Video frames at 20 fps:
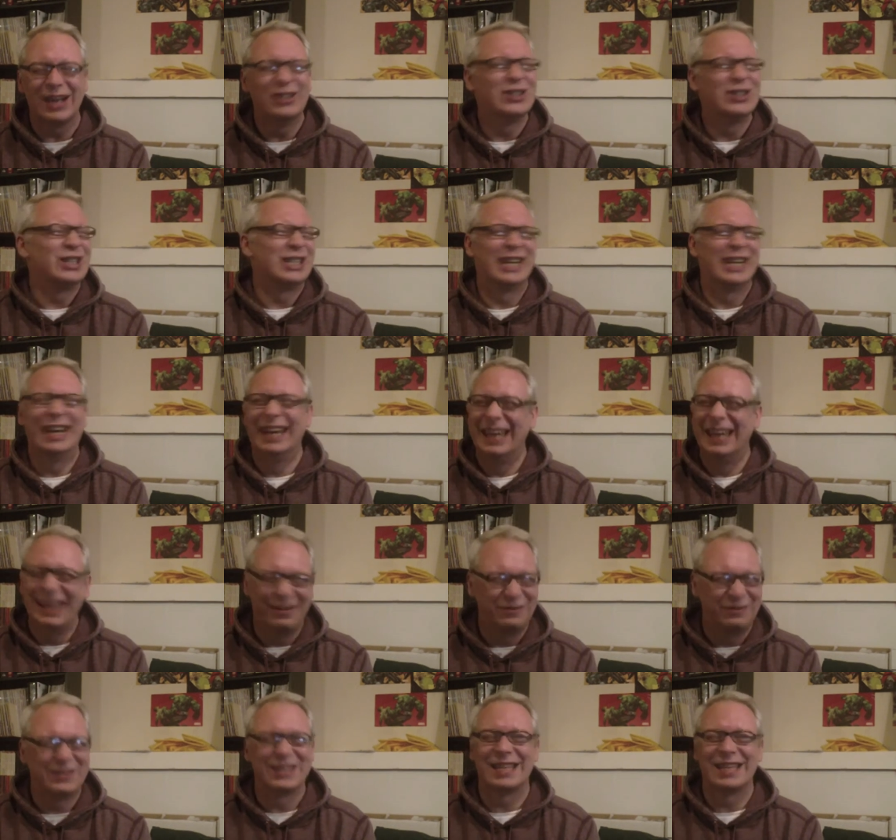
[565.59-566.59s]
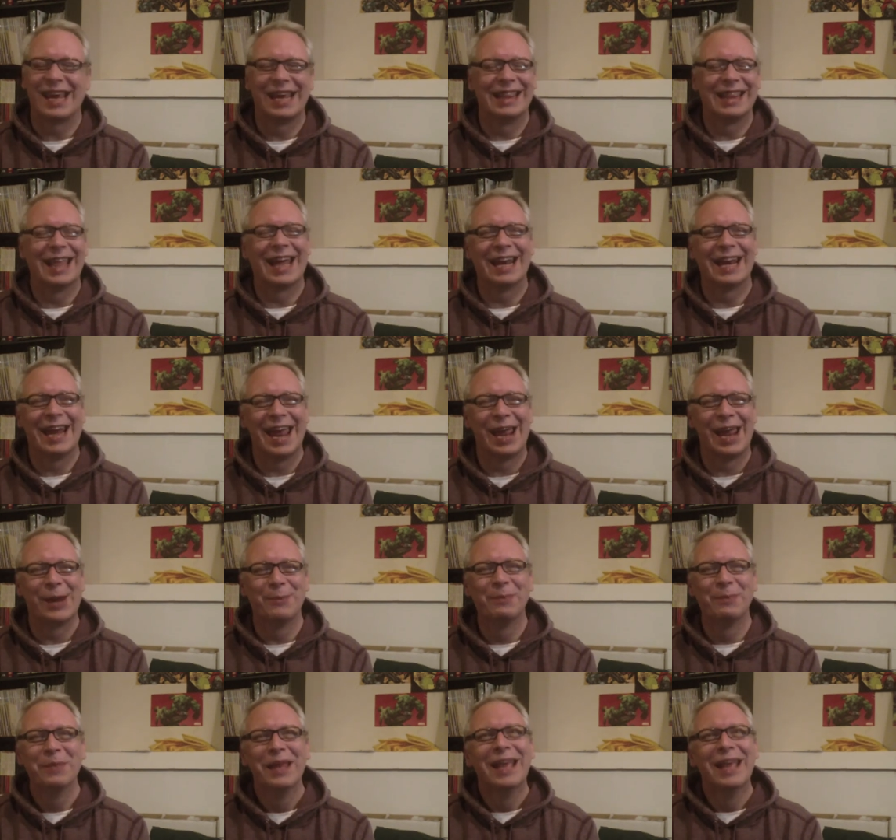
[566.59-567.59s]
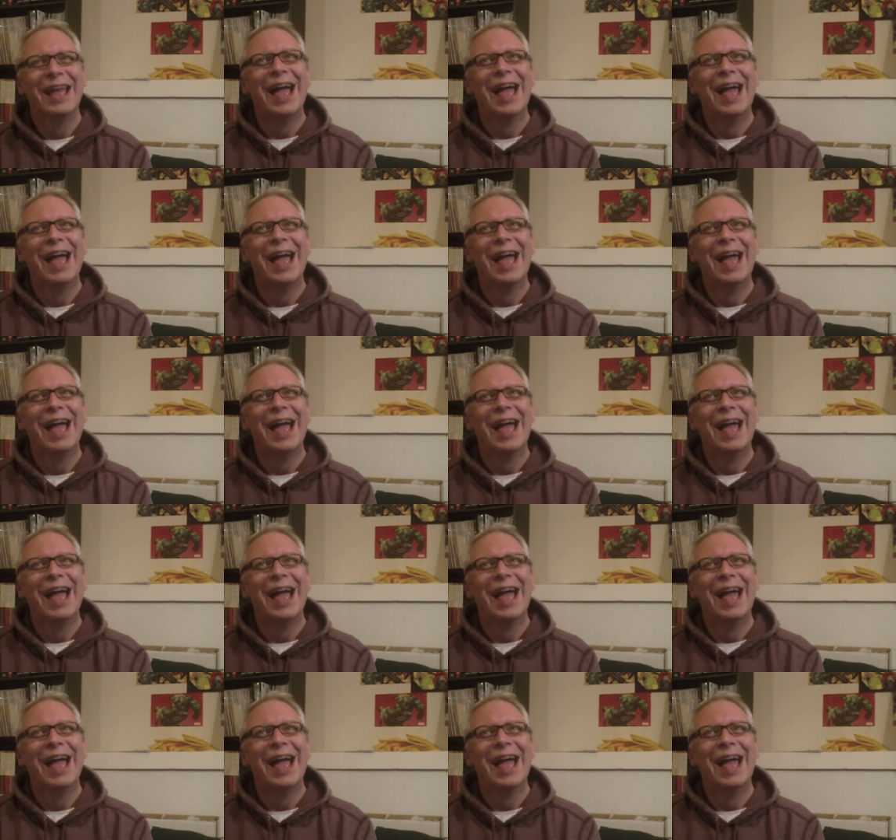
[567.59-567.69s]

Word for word: I just love saying that name.